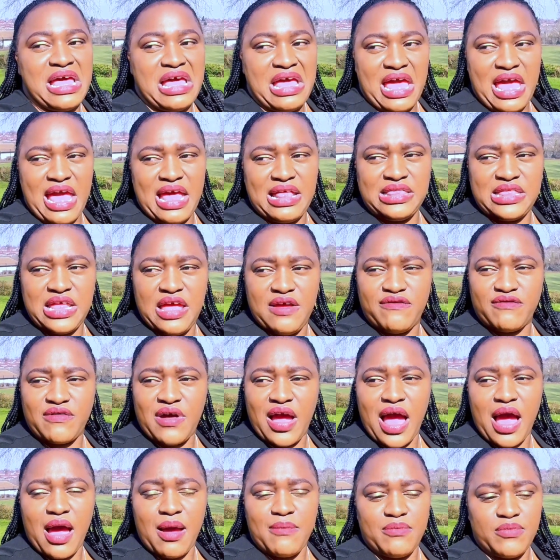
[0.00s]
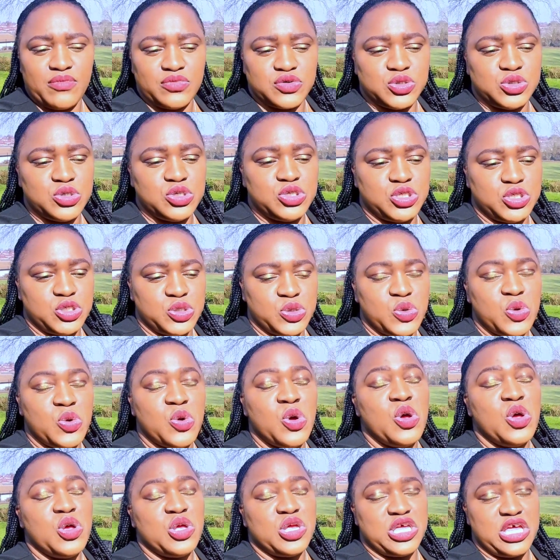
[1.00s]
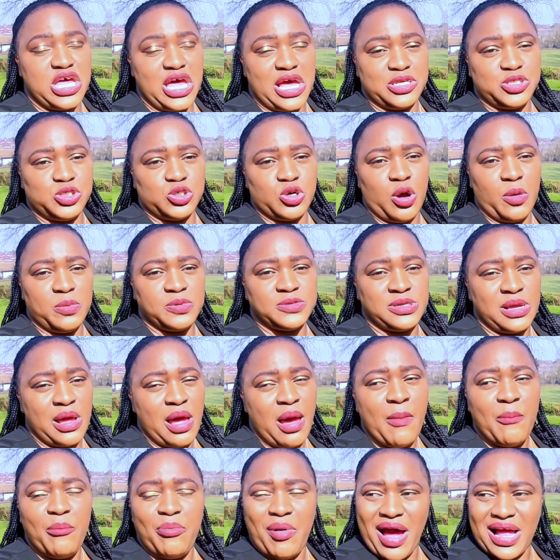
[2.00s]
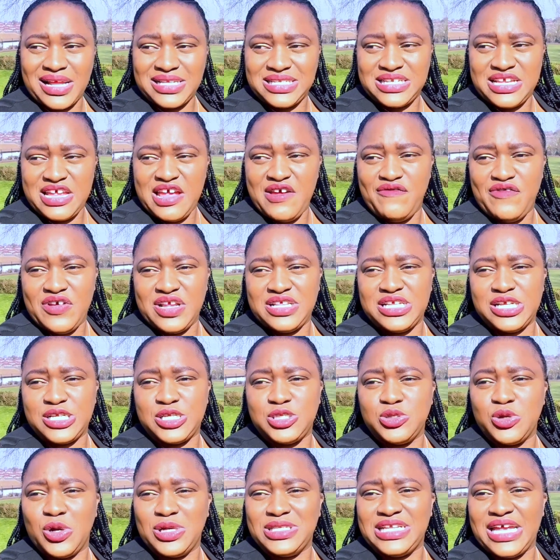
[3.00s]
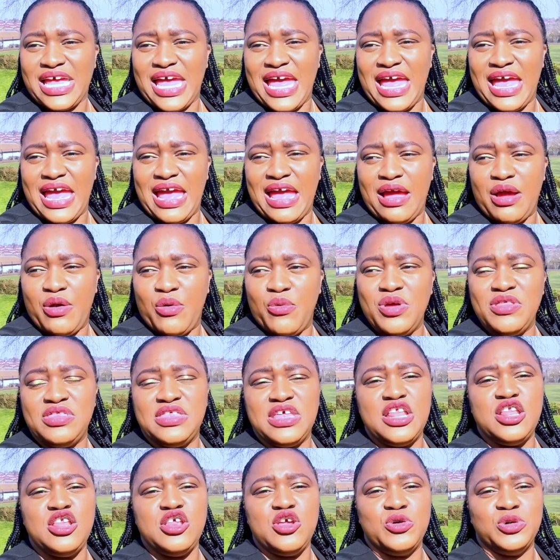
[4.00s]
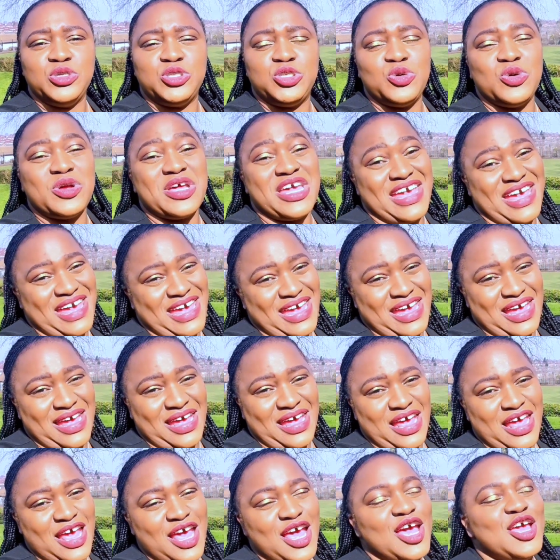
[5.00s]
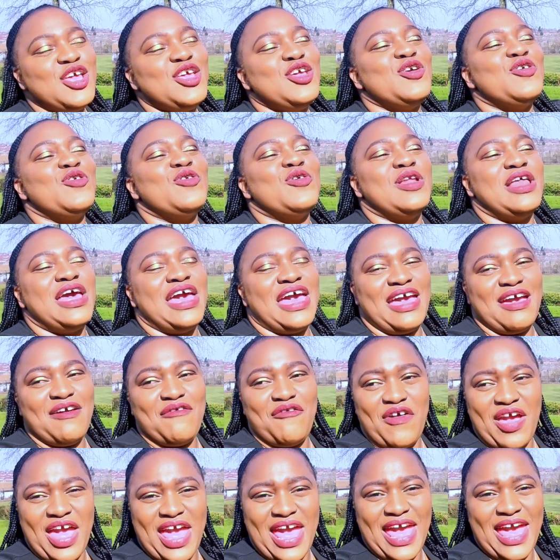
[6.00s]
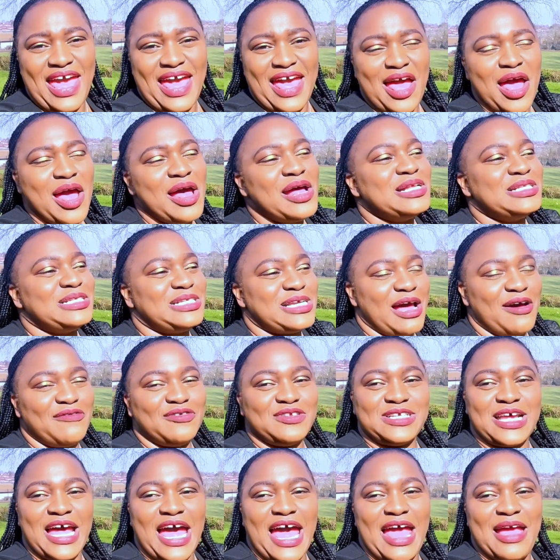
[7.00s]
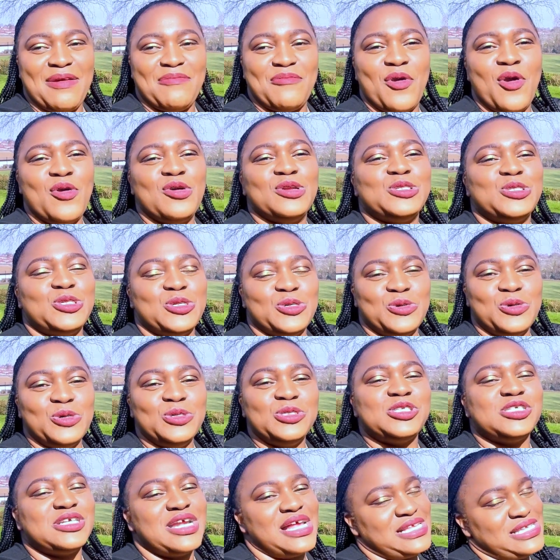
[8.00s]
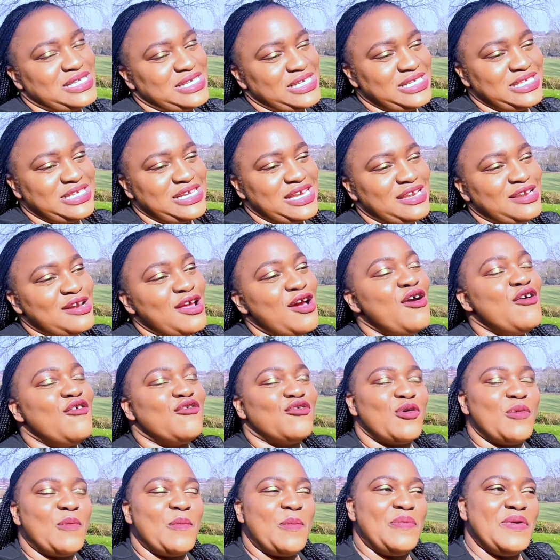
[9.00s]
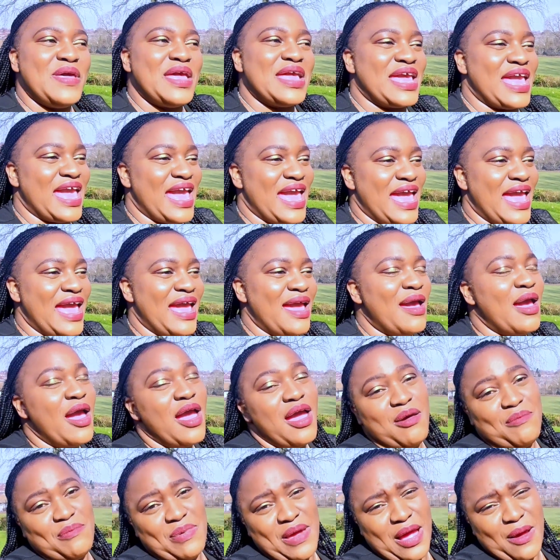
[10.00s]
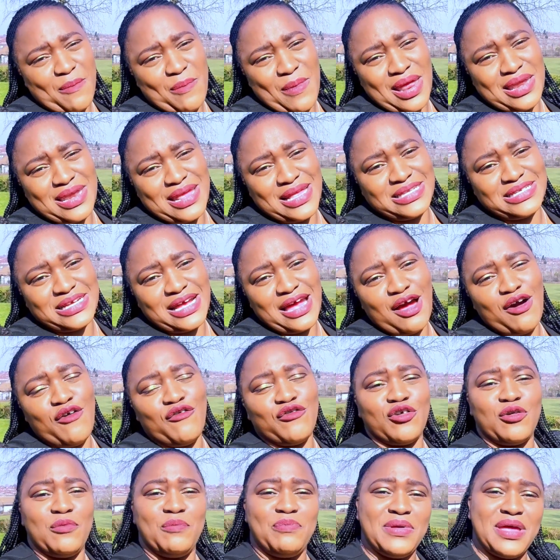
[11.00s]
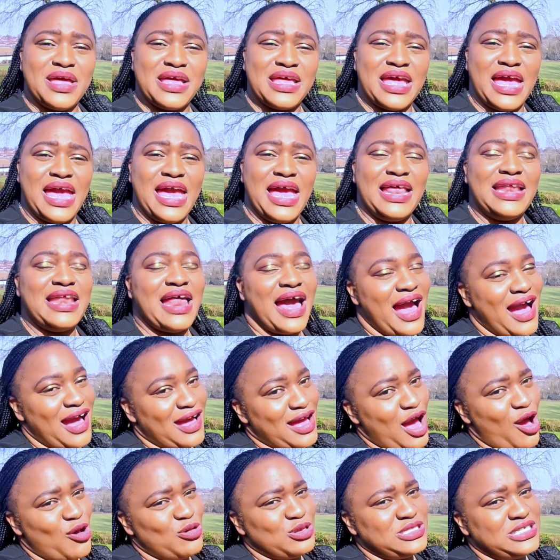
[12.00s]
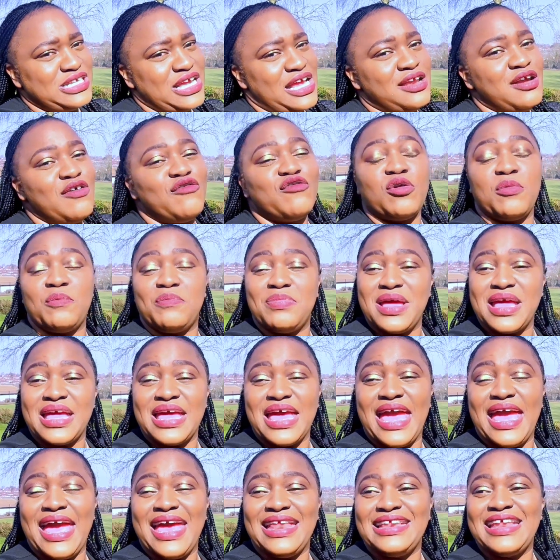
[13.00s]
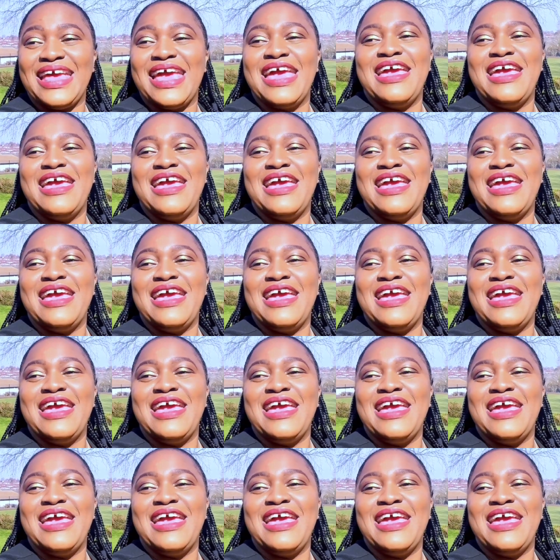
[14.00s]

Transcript: and they've come to do care jobs. But if it is not within you to care, you will have a tough time to transition from being a bank manager, from being an accountant, from being an